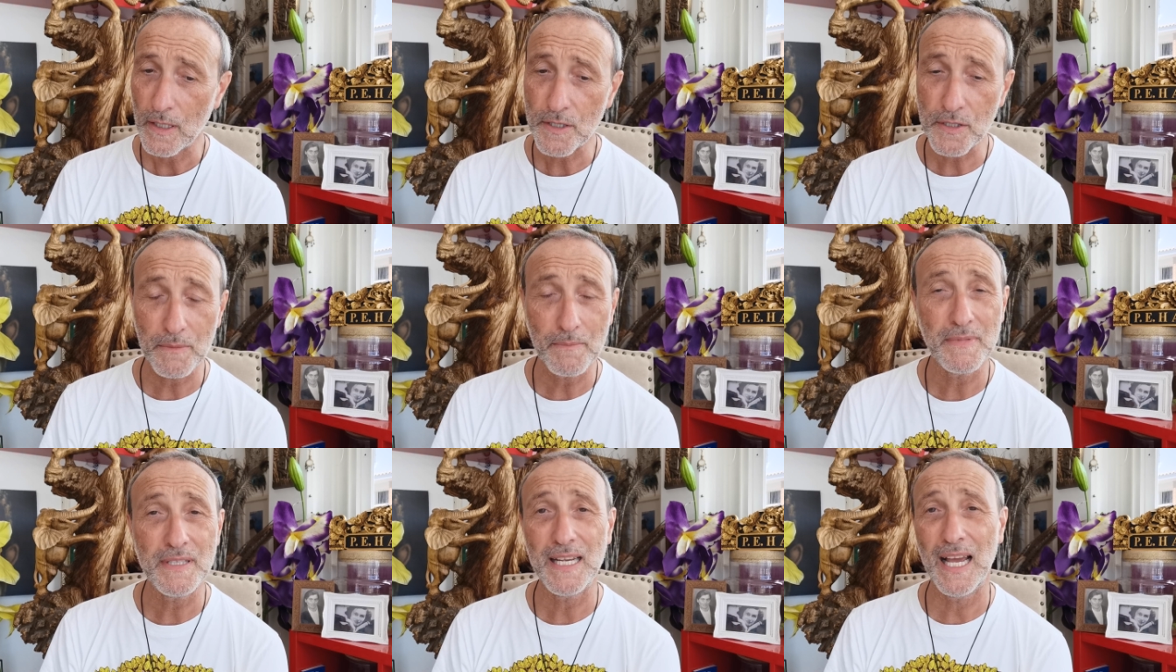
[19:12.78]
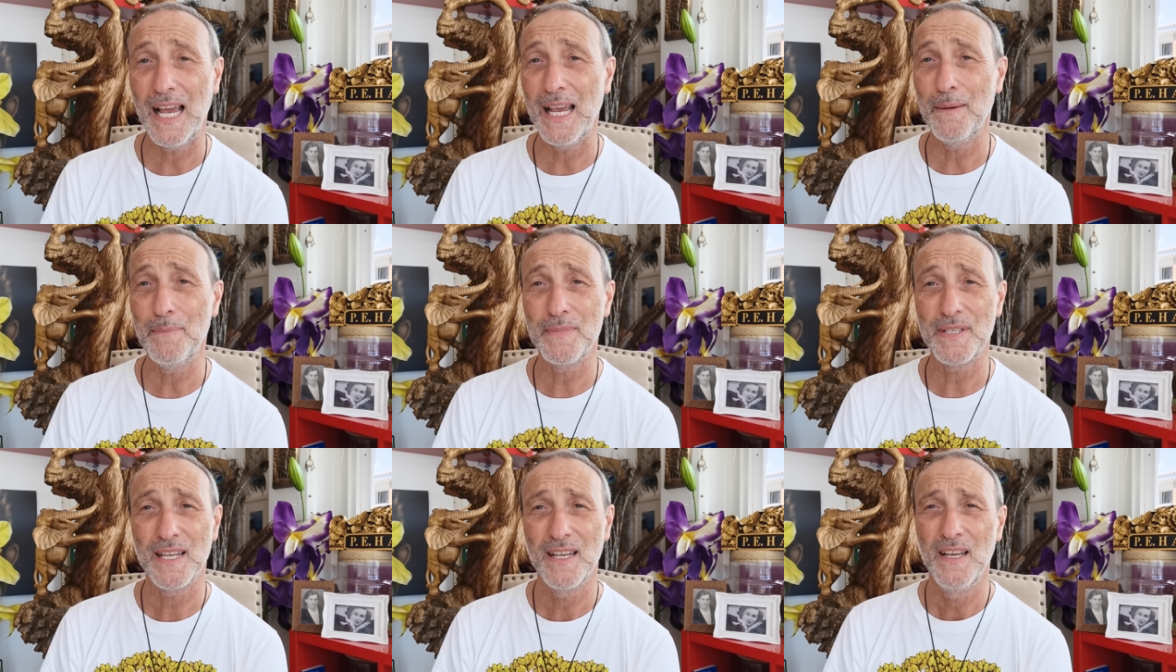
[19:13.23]

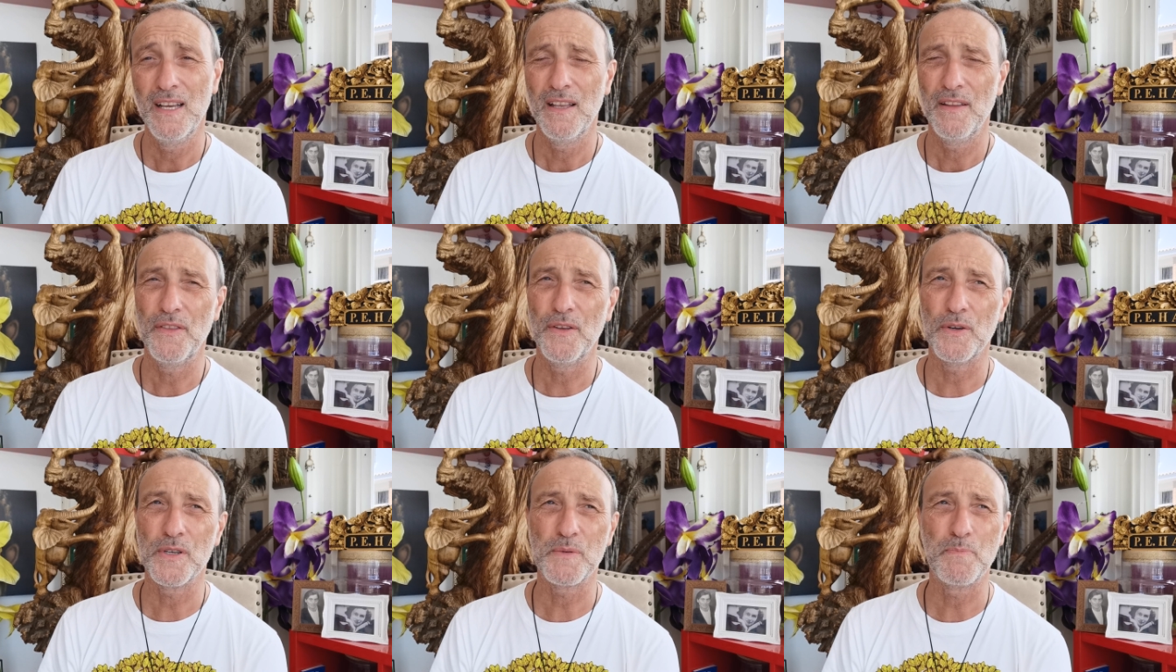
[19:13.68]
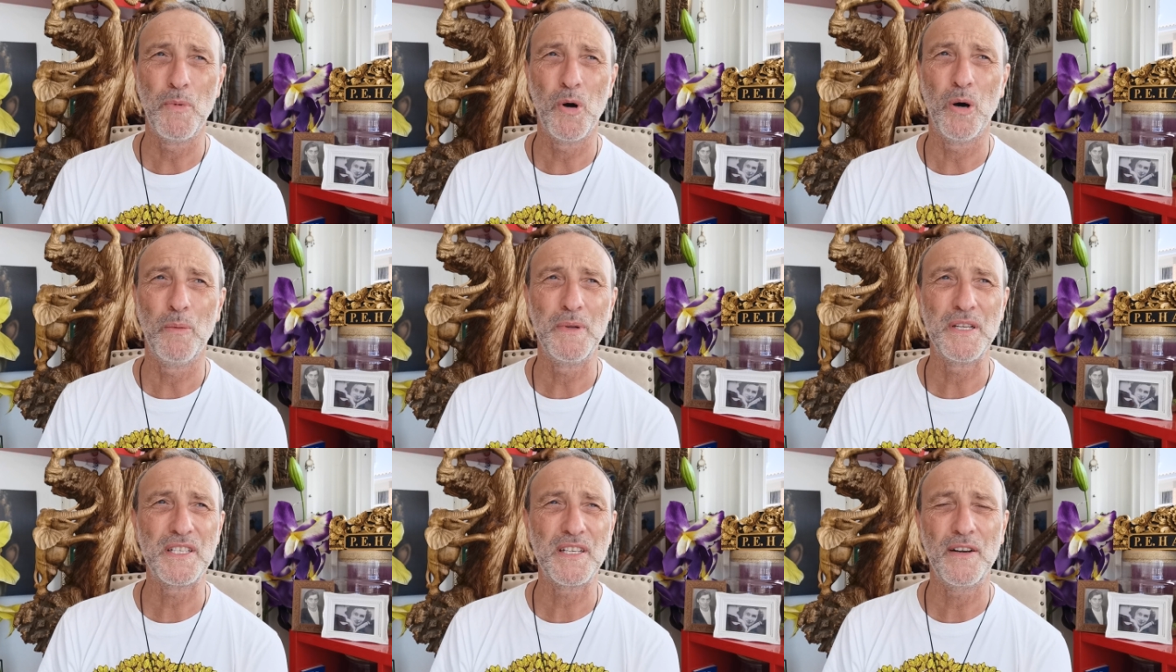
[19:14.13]
Sometimes those
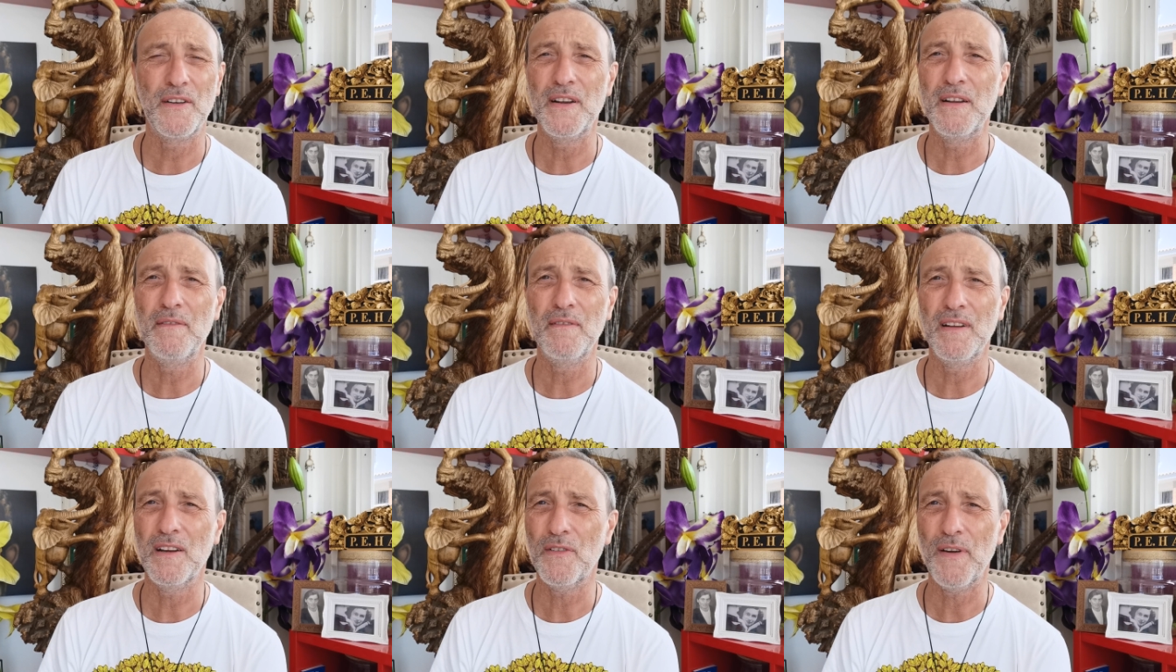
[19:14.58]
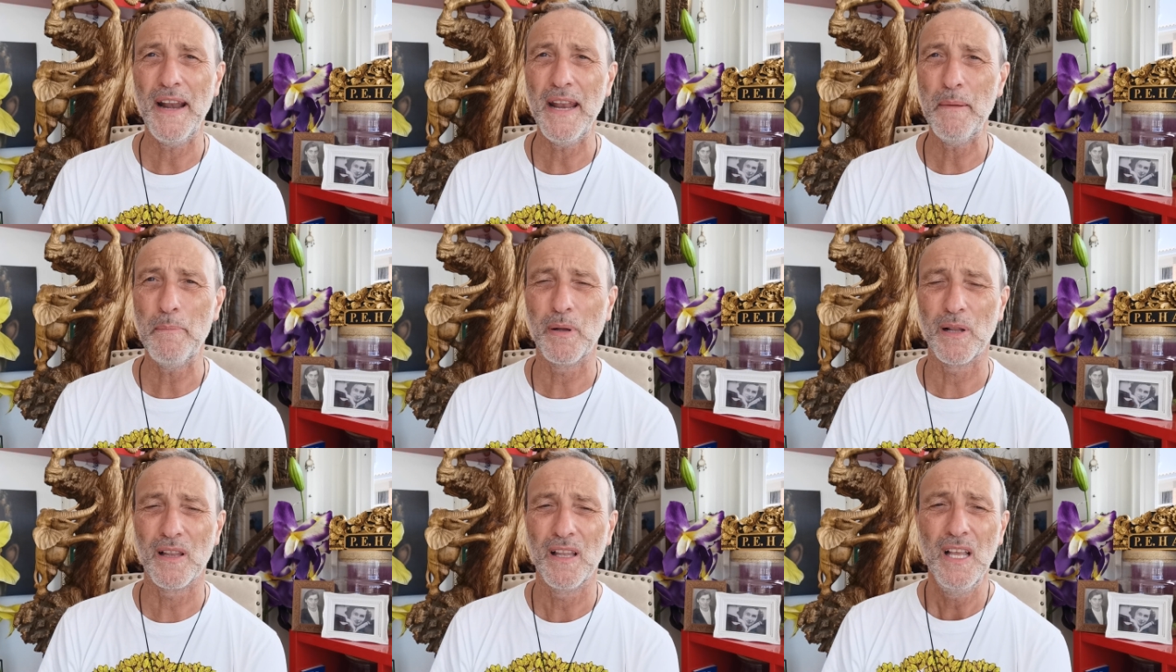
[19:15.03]
moments are
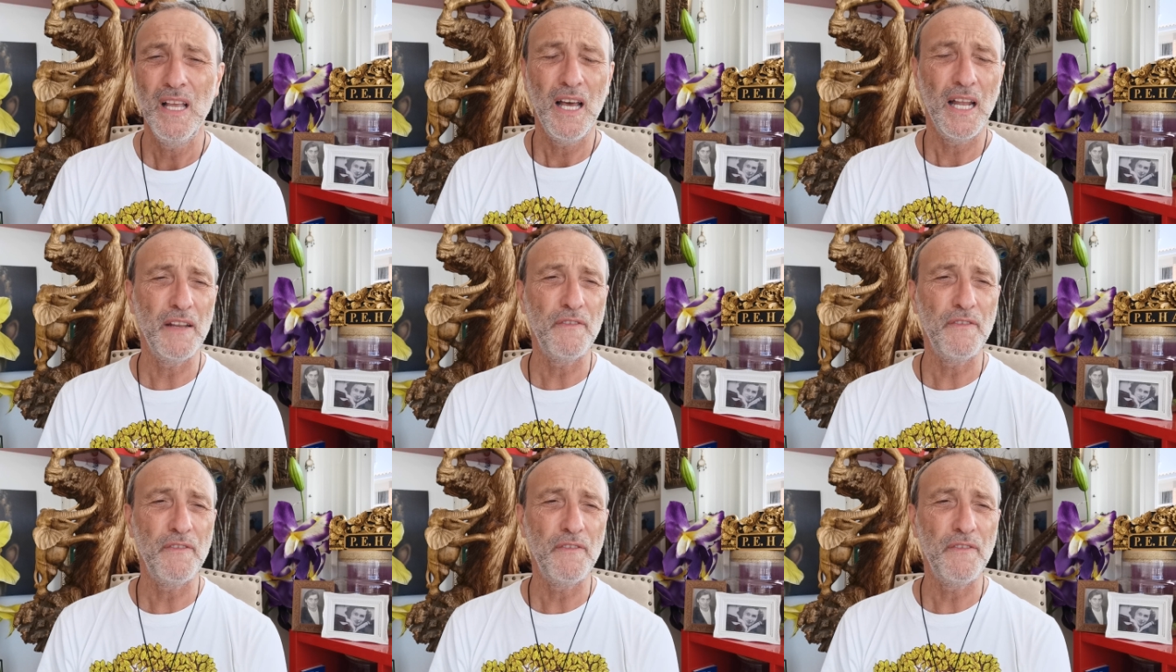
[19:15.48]
incredible.